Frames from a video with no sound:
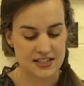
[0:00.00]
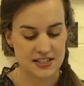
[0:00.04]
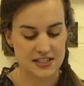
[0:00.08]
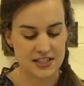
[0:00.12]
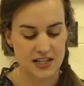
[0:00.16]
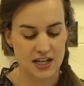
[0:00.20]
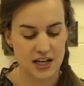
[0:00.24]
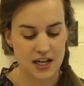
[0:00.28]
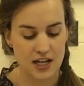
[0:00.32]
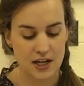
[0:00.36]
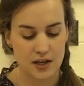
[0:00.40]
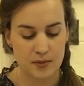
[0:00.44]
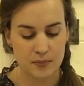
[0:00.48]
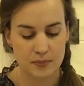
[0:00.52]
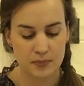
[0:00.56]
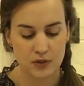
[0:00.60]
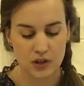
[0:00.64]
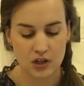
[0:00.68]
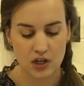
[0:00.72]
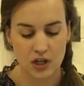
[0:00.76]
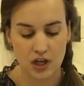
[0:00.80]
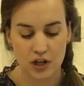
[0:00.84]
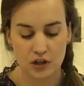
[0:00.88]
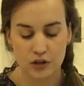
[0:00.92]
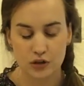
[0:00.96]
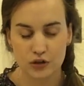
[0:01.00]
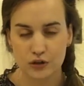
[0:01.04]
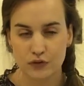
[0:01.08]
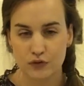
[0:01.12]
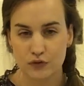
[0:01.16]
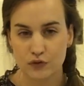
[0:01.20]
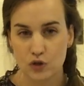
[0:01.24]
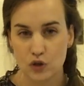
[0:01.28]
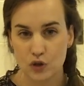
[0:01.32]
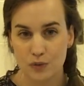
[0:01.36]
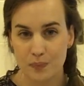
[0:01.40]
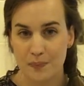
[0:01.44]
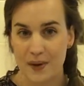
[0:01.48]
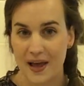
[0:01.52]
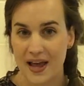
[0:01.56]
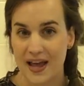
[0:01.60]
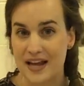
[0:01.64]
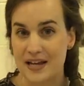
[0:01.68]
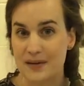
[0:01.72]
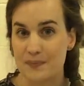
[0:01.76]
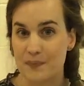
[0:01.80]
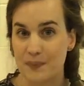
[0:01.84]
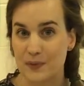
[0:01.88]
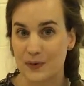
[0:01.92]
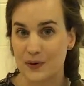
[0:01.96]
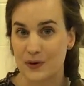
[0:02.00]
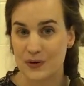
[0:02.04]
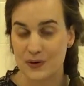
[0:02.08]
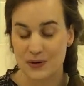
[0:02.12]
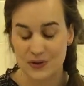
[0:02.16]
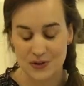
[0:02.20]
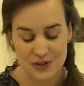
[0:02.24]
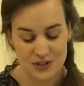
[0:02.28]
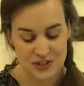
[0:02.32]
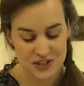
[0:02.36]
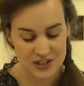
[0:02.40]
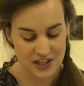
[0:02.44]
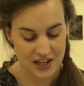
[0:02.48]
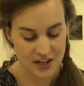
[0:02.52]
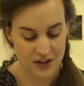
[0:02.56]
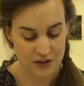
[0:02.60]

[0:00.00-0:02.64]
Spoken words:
some colorful papers